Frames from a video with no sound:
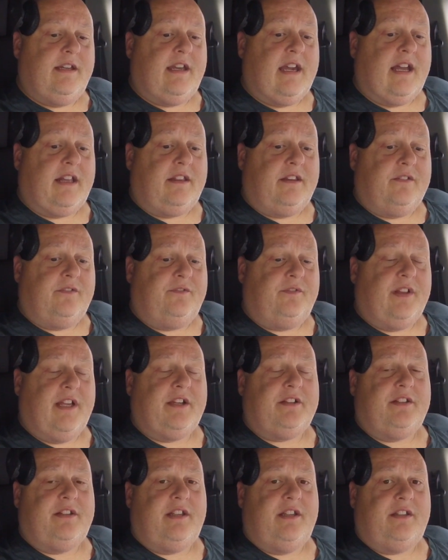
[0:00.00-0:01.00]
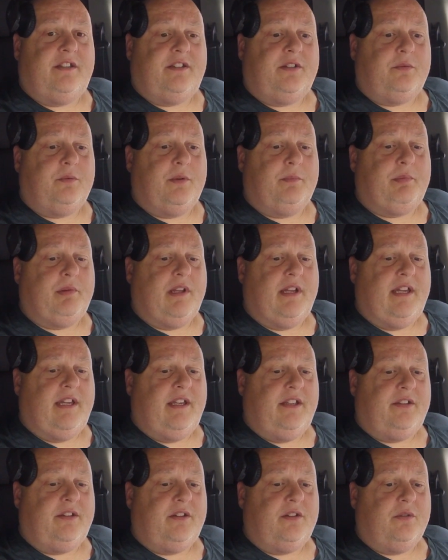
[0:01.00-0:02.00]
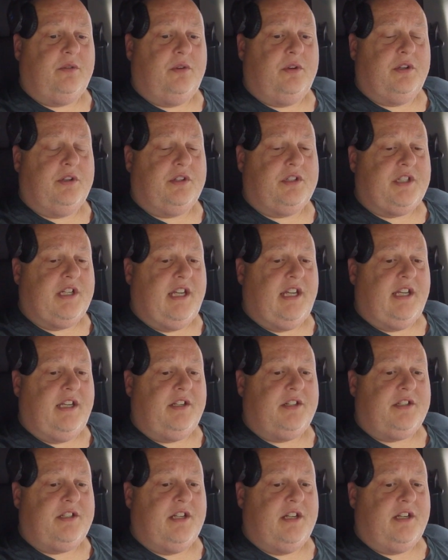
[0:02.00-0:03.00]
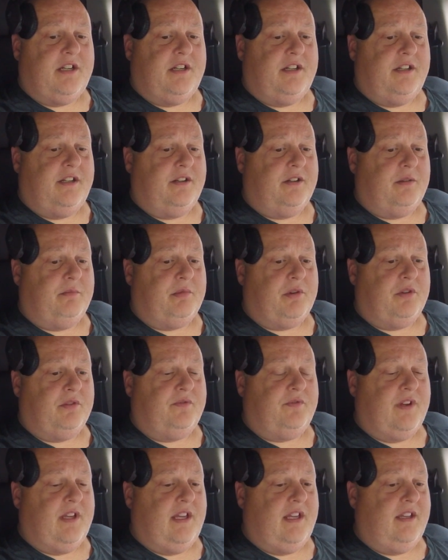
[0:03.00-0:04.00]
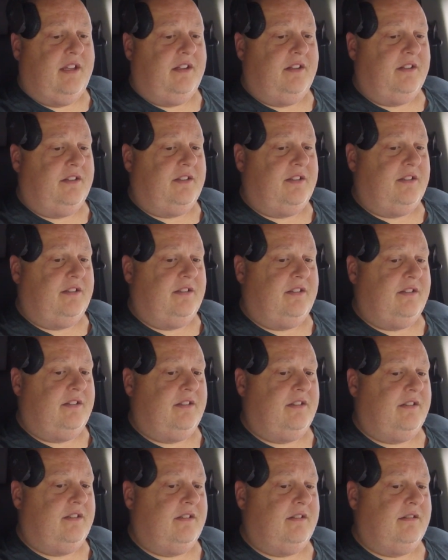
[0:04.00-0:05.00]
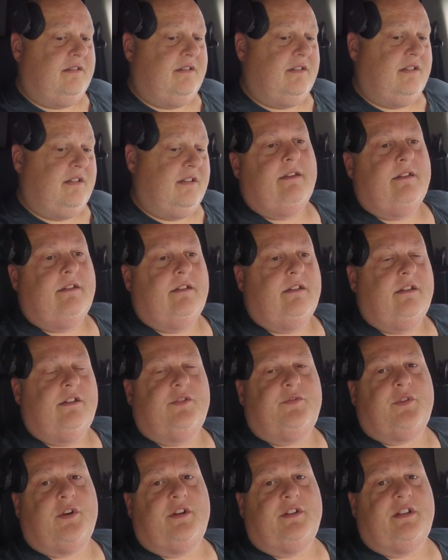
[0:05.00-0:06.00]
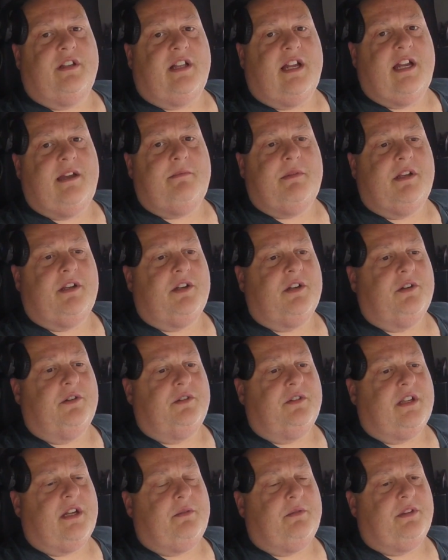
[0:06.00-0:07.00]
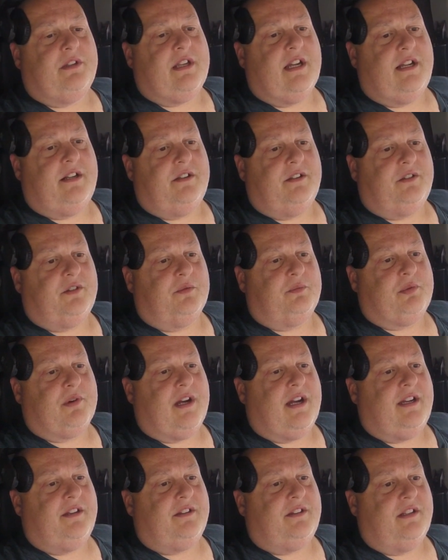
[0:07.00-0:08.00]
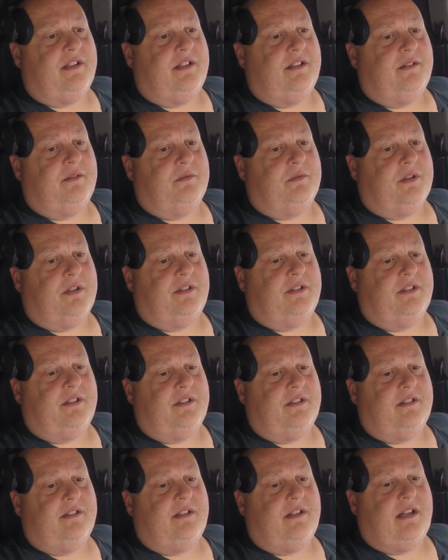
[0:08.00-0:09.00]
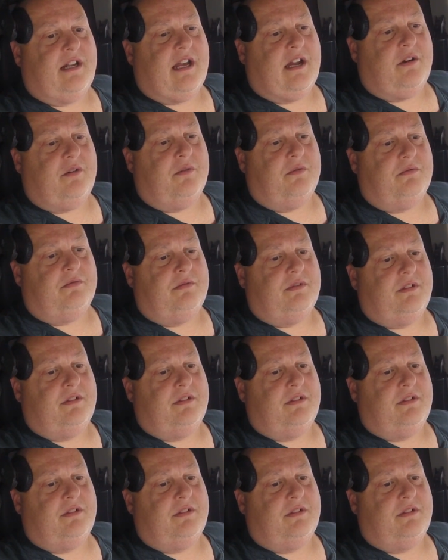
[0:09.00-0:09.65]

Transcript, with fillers: got the flex disc replaced, oil change done on both vans. As far as the alignment goes, I was kind of surprised that it wasn't out